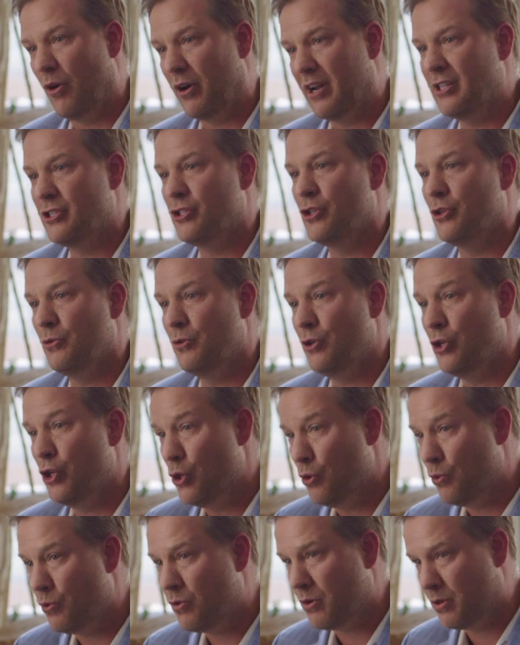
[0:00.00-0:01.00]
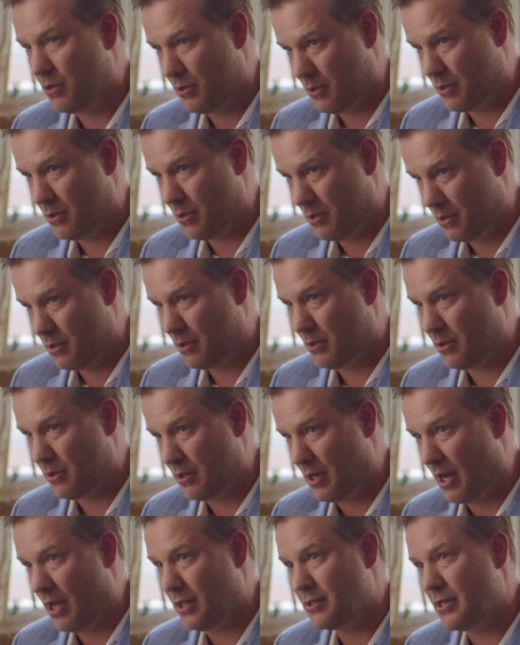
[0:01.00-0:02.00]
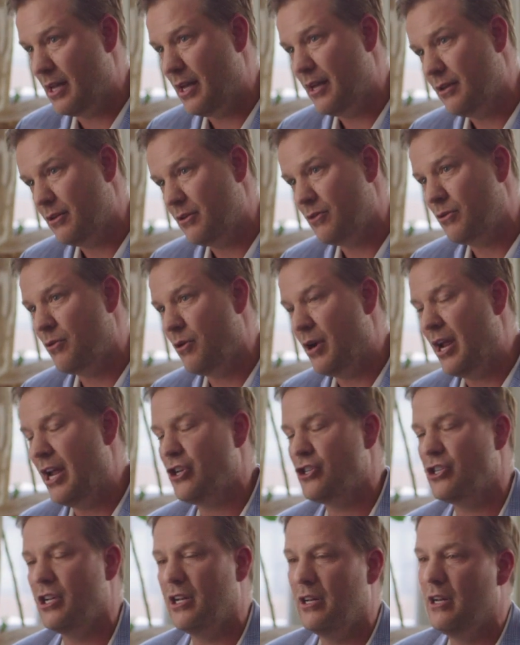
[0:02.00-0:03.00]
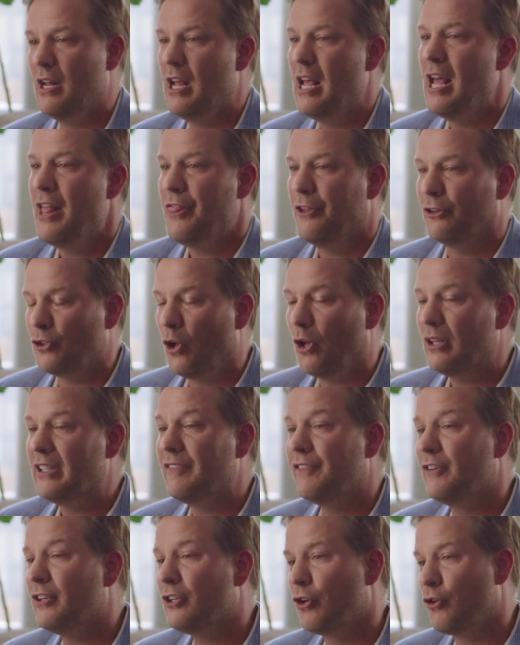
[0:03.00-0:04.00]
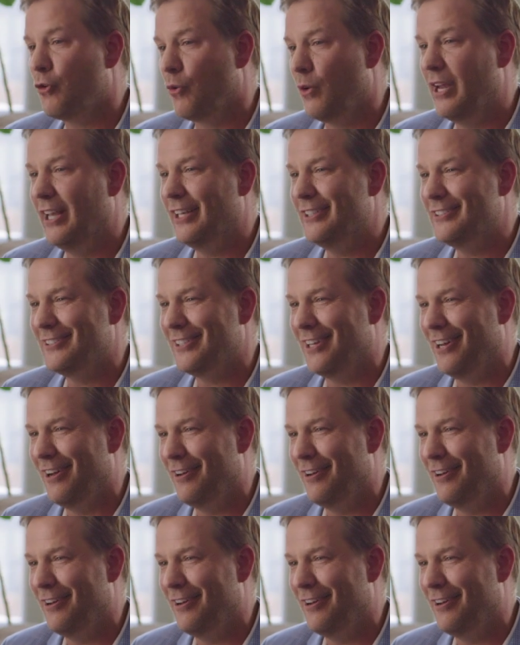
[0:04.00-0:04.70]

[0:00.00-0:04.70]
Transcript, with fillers: work into new content creation? There's all different degrees